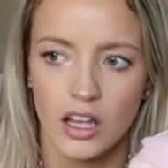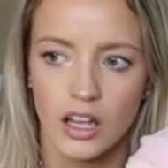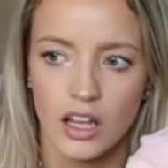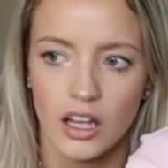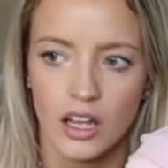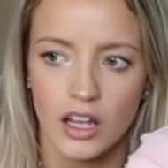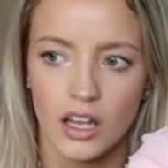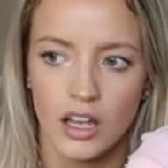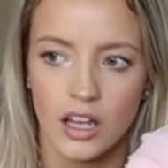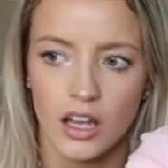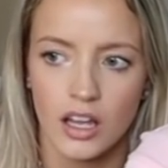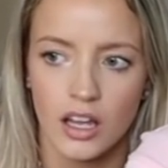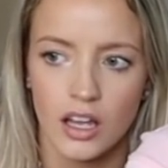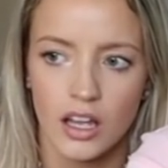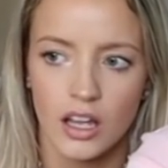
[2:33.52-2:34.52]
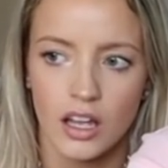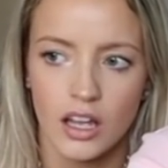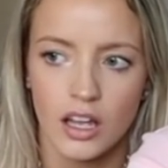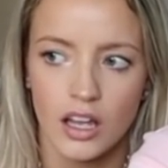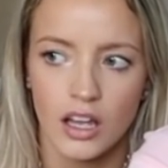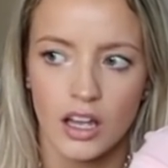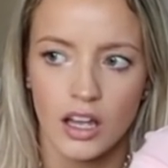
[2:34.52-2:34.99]

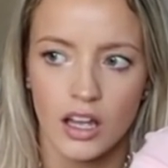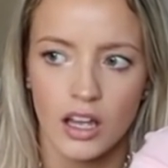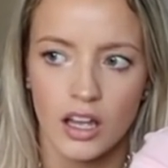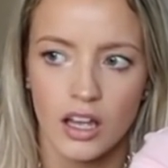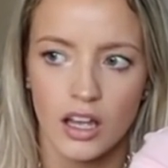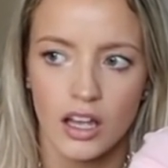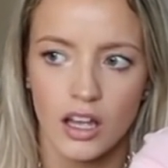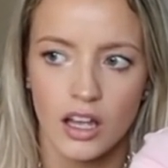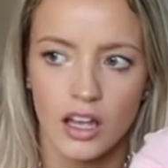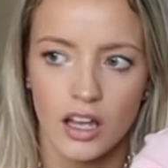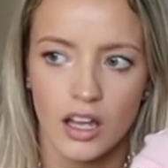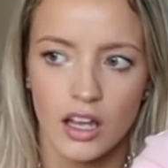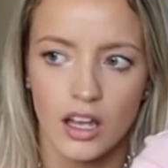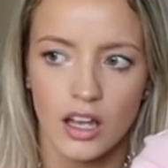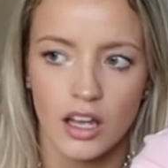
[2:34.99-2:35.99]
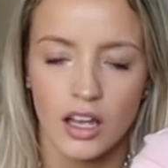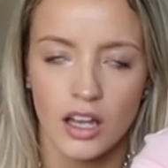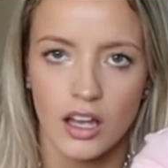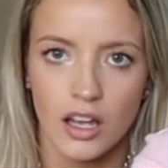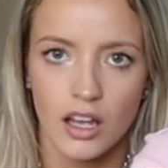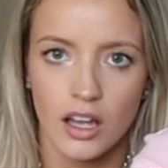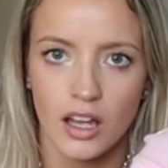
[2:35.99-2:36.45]

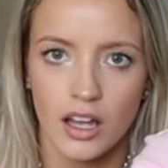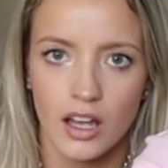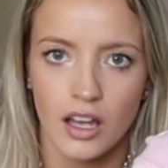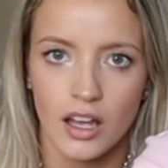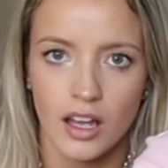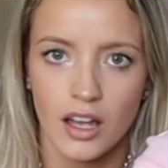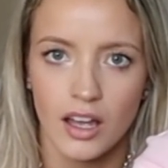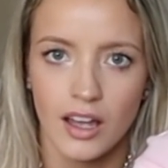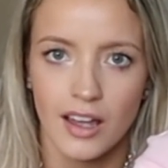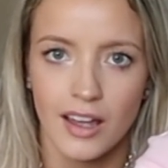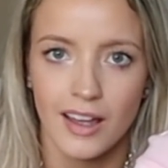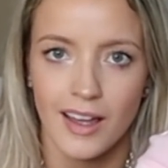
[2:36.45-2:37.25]
Nobody speaks.